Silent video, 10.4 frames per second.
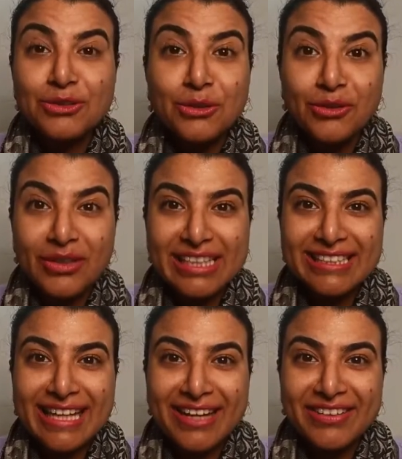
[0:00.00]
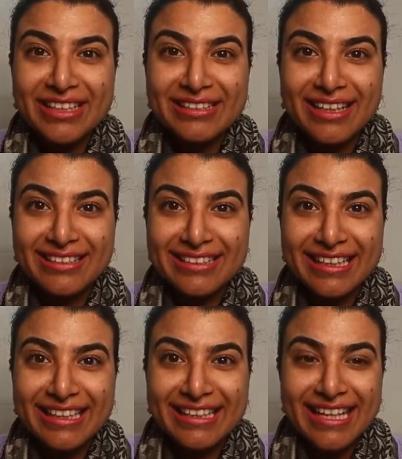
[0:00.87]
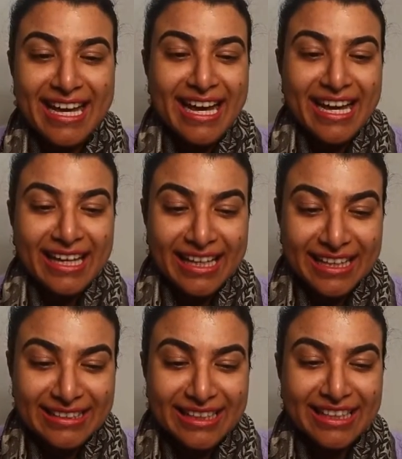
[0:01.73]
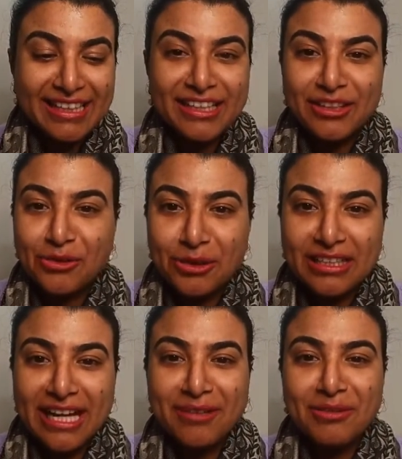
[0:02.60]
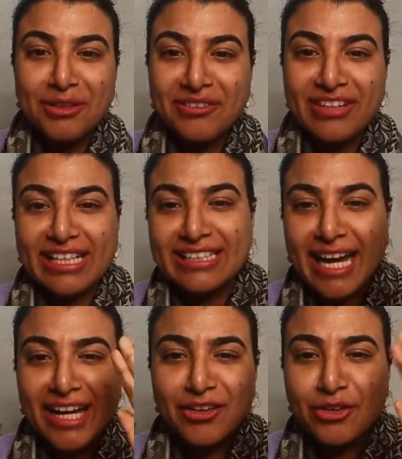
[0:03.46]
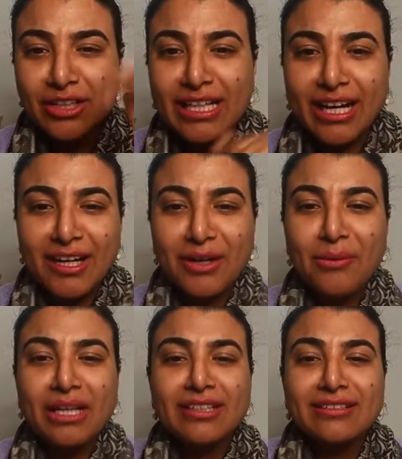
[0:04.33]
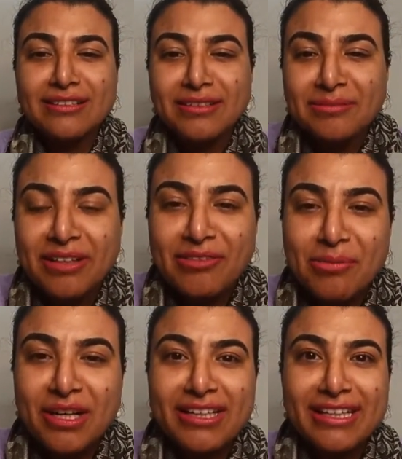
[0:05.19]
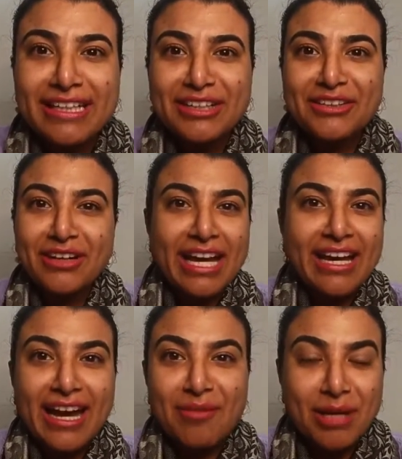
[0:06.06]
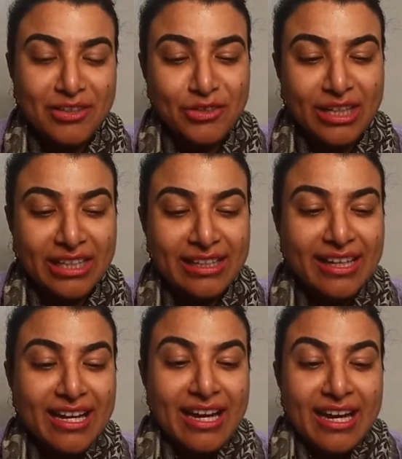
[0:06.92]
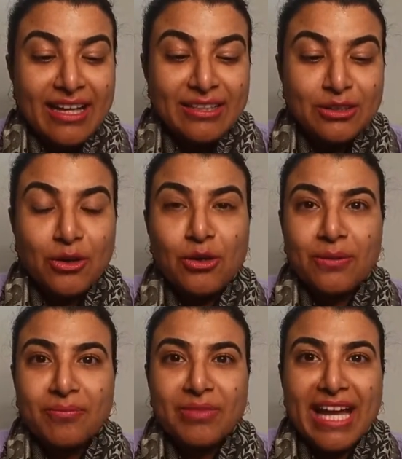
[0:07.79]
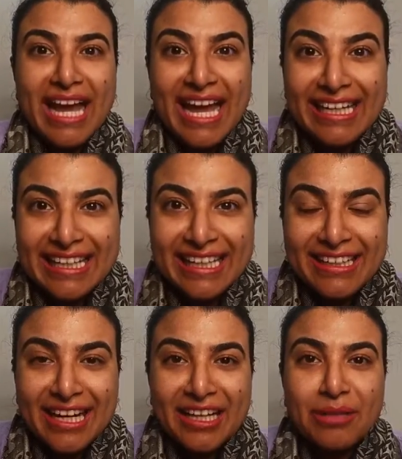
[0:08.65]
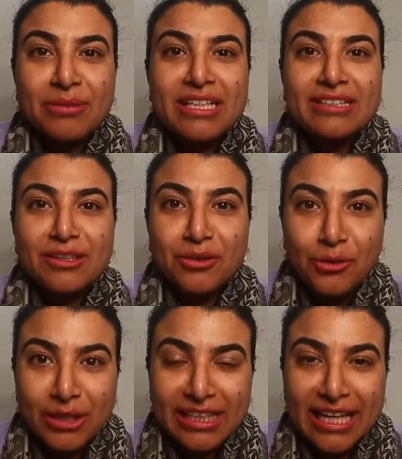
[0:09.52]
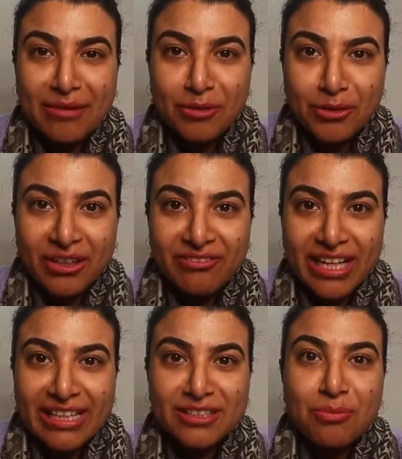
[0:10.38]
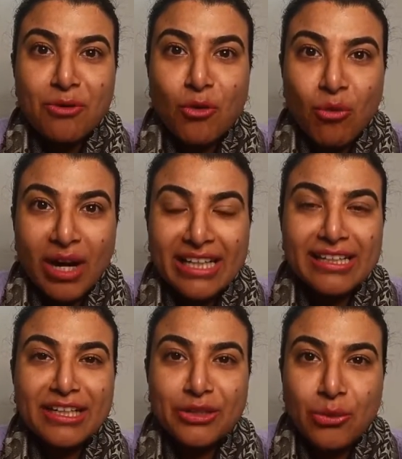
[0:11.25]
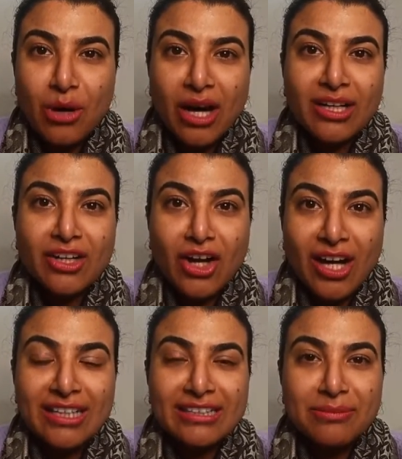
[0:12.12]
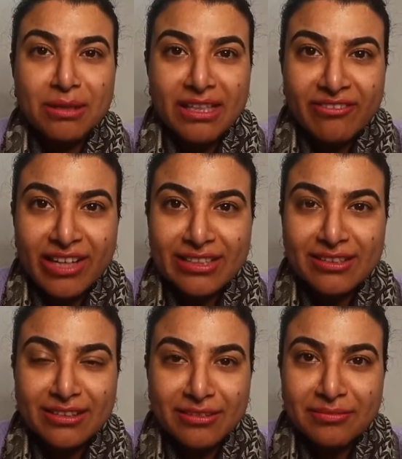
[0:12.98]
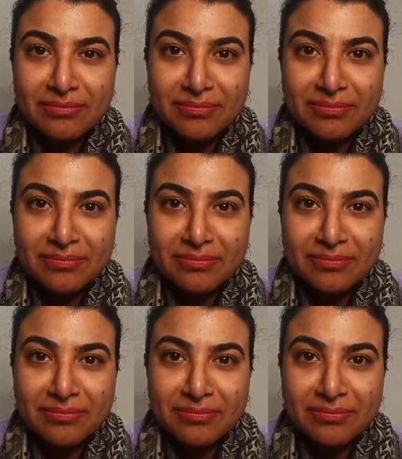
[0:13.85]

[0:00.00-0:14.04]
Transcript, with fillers: so crazy gary is asking is it good time to invest hi Rokia, welcome everybody okay i'm answering so any time is a good time to invest provided you are a knowledgeable investor